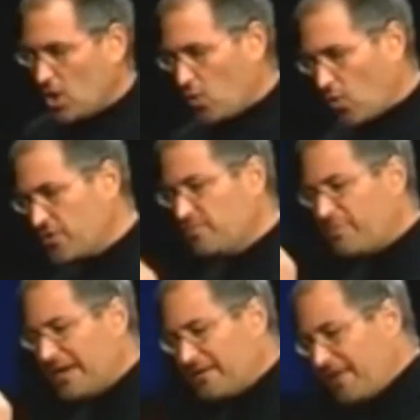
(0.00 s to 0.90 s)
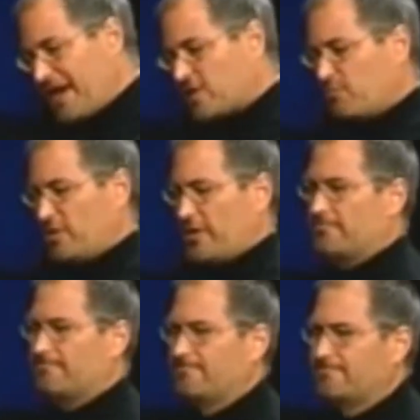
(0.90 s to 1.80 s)
Or you can buy a flash player.
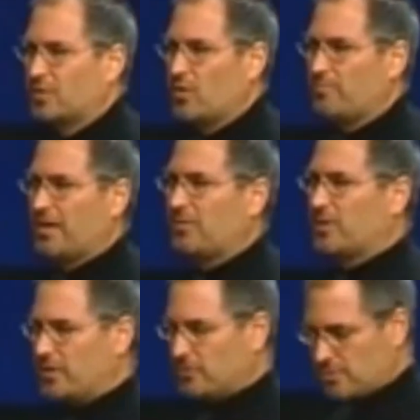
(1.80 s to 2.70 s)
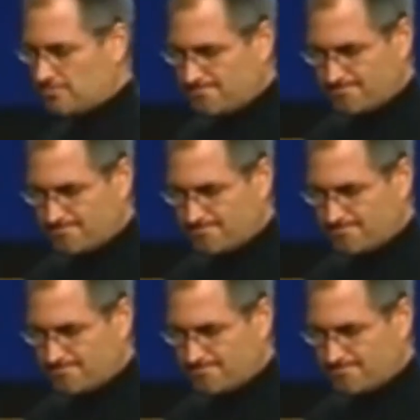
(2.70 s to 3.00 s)
Go out and buy one of those.